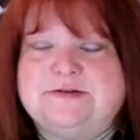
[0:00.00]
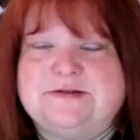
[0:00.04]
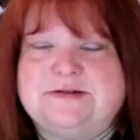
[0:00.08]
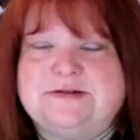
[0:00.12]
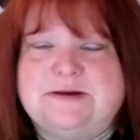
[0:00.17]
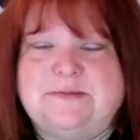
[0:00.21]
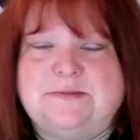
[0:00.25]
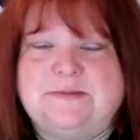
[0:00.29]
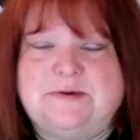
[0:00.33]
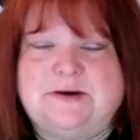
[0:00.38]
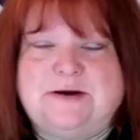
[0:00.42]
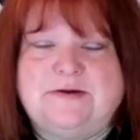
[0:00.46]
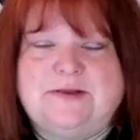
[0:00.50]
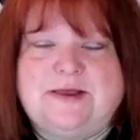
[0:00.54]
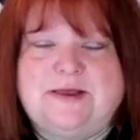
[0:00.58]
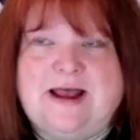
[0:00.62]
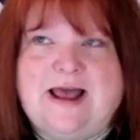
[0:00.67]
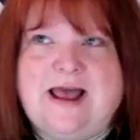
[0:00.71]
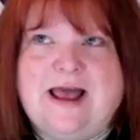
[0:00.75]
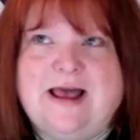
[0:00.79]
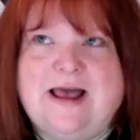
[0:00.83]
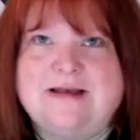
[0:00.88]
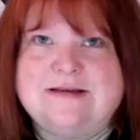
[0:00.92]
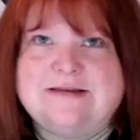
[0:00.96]
somewhere that
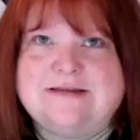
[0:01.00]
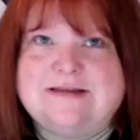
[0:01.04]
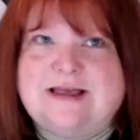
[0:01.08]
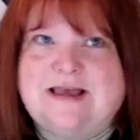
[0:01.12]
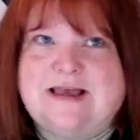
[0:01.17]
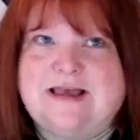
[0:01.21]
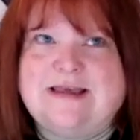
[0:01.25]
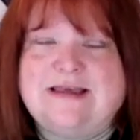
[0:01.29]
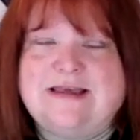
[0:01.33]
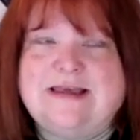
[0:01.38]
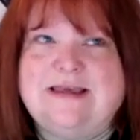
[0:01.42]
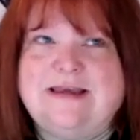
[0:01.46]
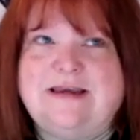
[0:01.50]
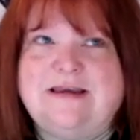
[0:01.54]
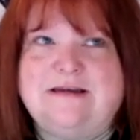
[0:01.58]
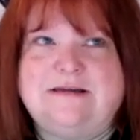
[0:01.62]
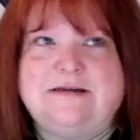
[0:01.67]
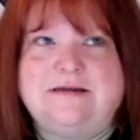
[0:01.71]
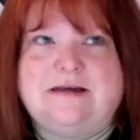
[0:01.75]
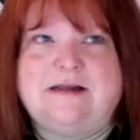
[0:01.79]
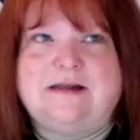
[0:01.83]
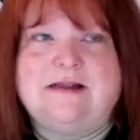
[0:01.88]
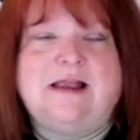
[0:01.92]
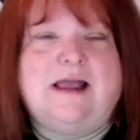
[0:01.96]
has that key
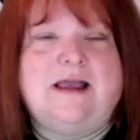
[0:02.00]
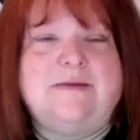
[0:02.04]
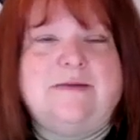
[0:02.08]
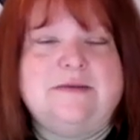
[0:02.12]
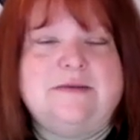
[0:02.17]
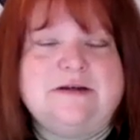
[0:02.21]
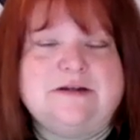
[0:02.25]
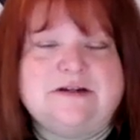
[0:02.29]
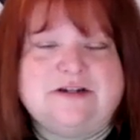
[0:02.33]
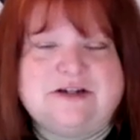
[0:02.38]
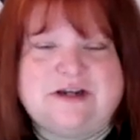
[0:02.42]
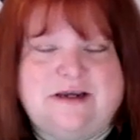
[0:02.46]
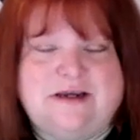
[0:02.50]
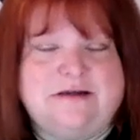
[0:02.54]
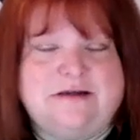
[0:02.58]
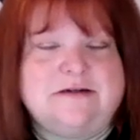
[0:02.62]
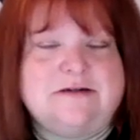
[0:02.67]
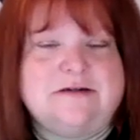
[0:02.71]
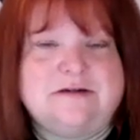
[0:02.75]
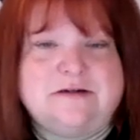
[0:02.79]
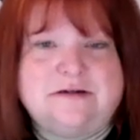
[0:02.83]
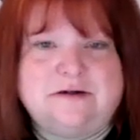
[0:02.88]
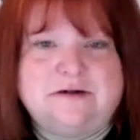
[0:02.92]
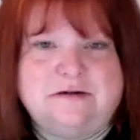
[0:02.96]
to climate
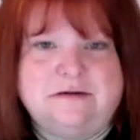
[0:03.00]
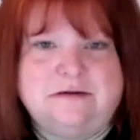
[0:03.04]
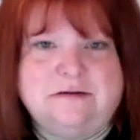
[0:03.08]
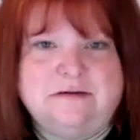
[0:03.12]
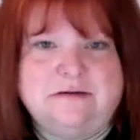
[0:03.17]
change?